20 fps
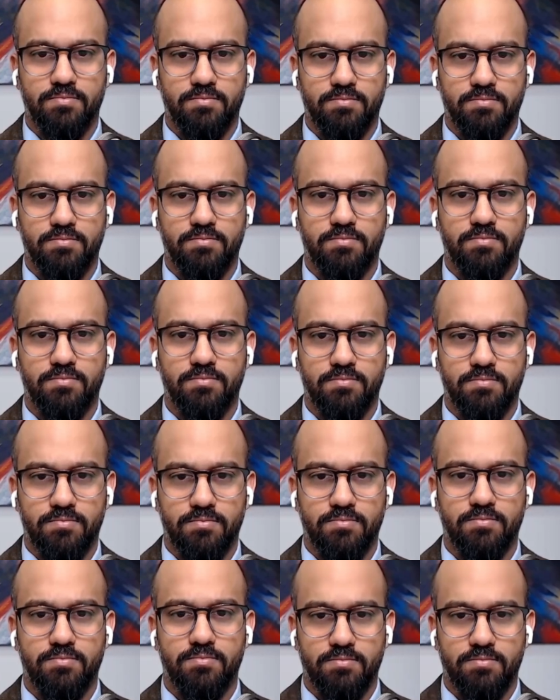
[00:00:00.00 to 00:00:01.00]

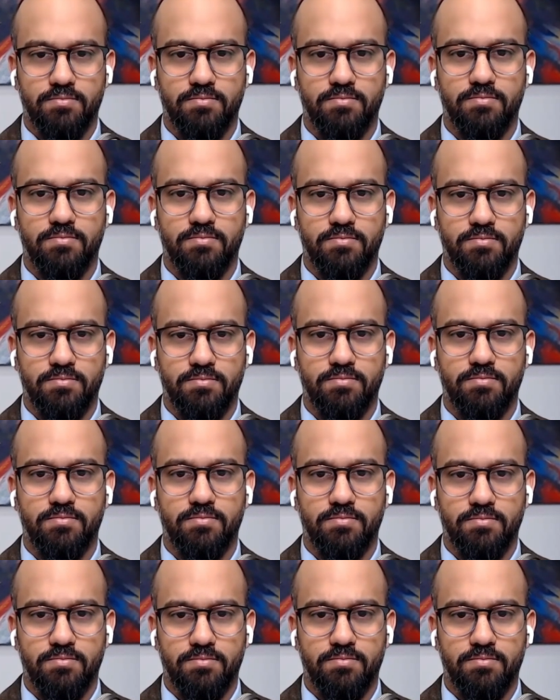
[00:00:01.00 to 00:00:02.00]

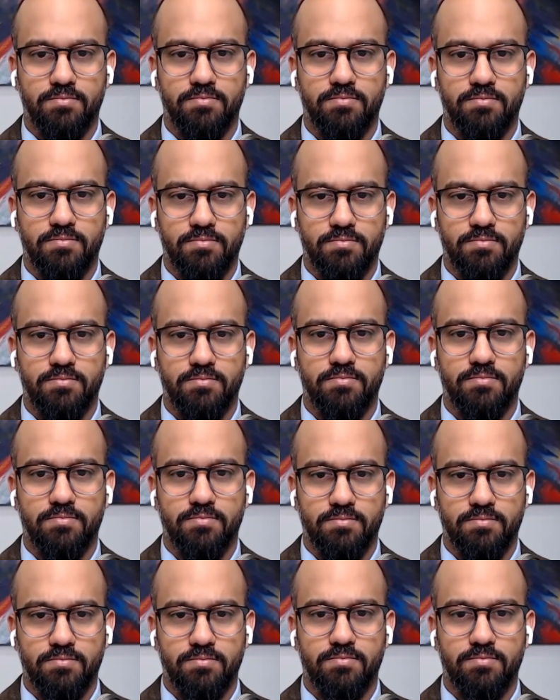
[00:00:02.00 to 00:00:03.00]

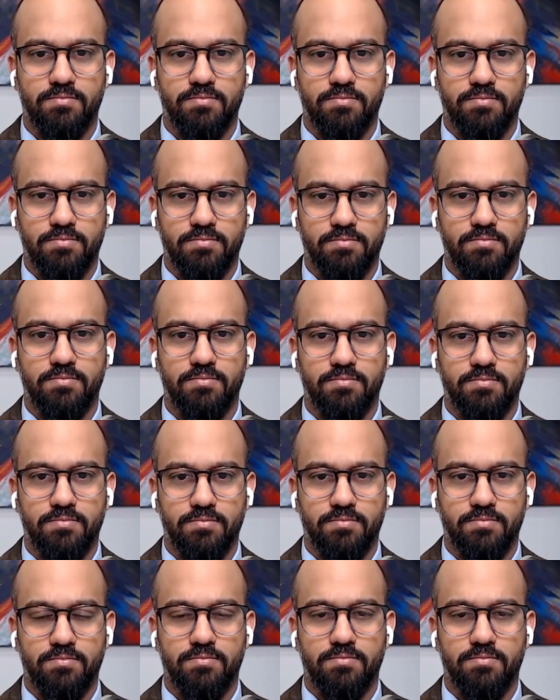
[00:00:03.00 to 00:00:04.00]

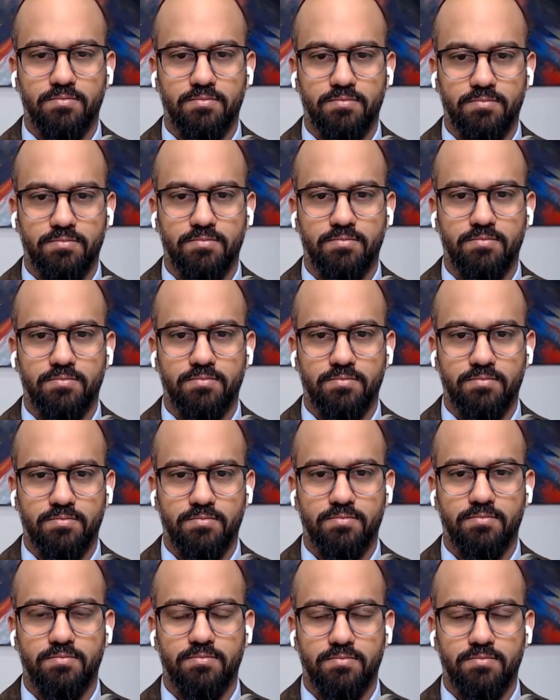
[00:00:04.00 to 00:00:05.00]

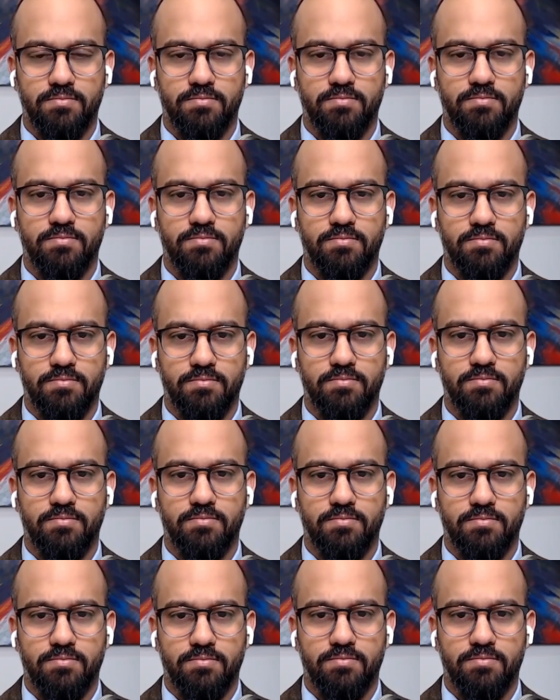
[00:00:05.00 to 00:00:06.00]

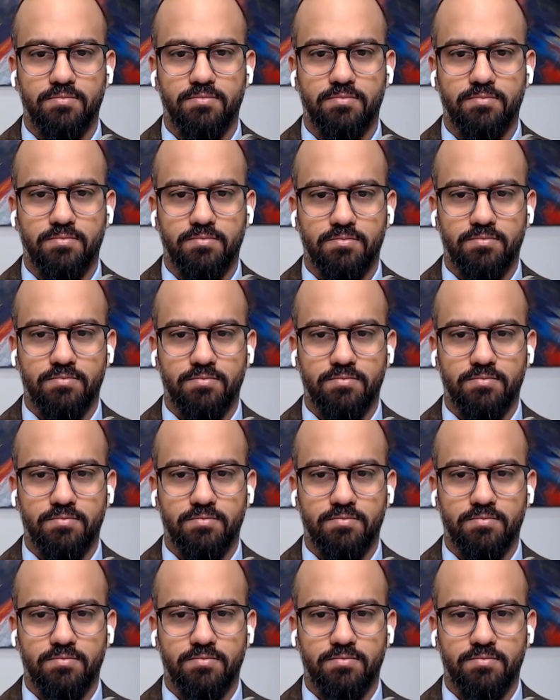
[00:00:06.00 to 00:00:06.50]
This person isn't speaking.